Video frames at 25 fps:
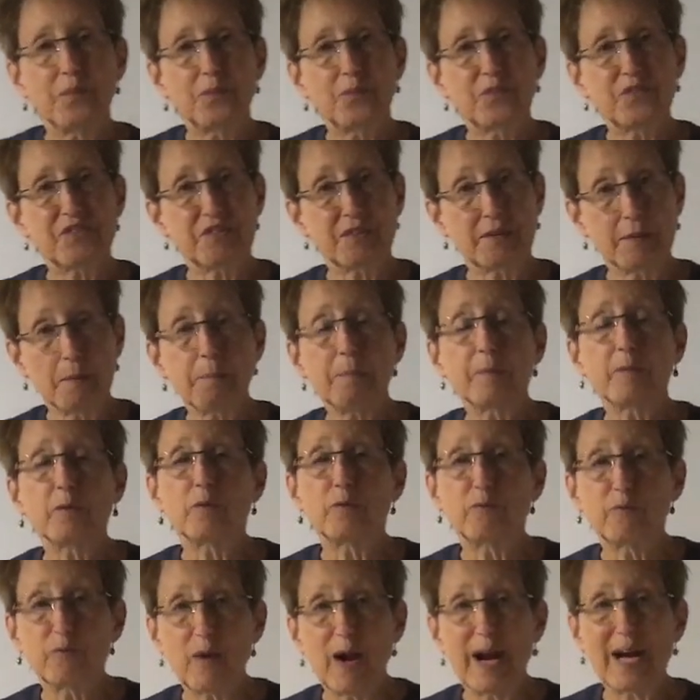simpler
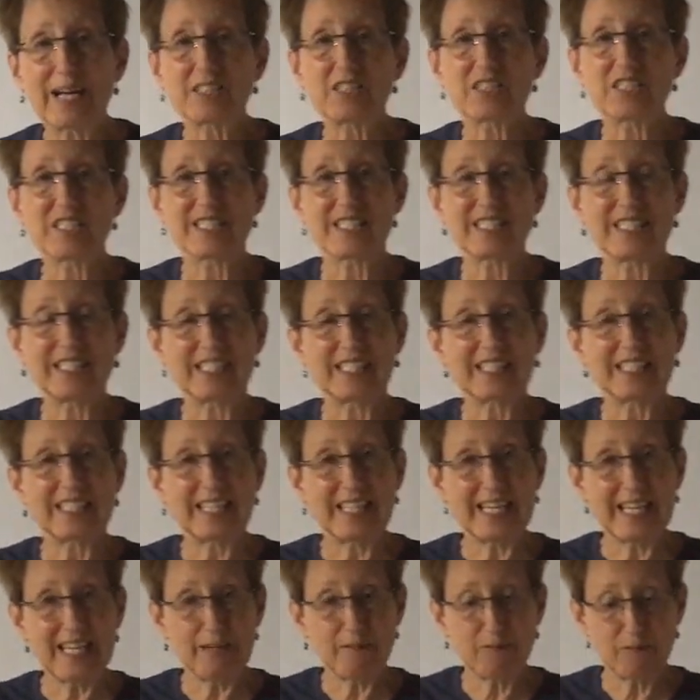fractions that it
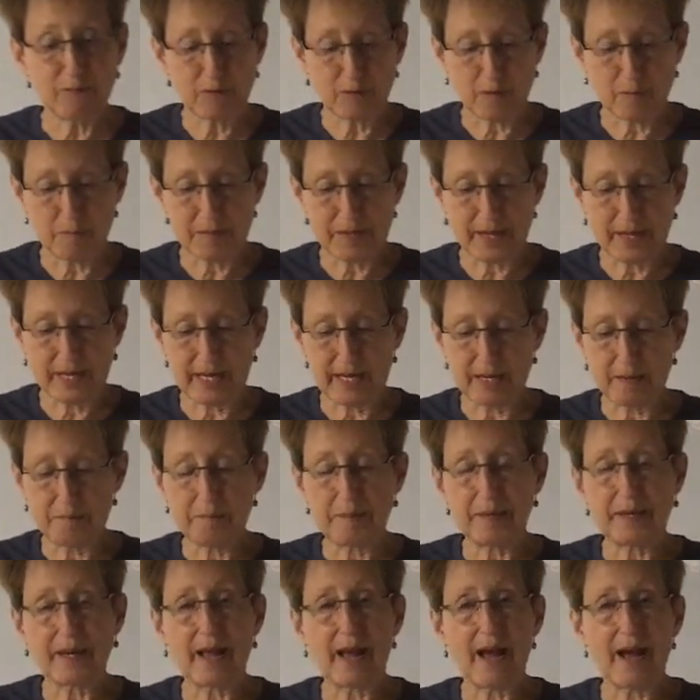came from that had
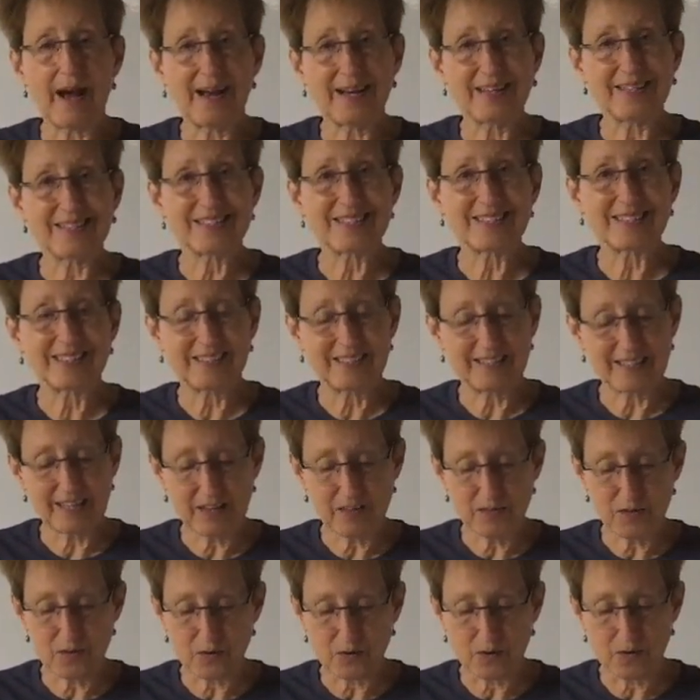been added
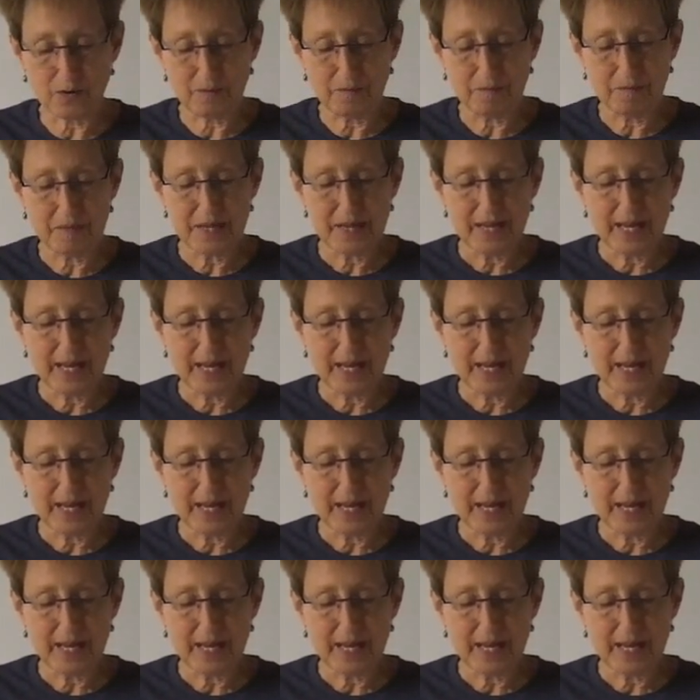together,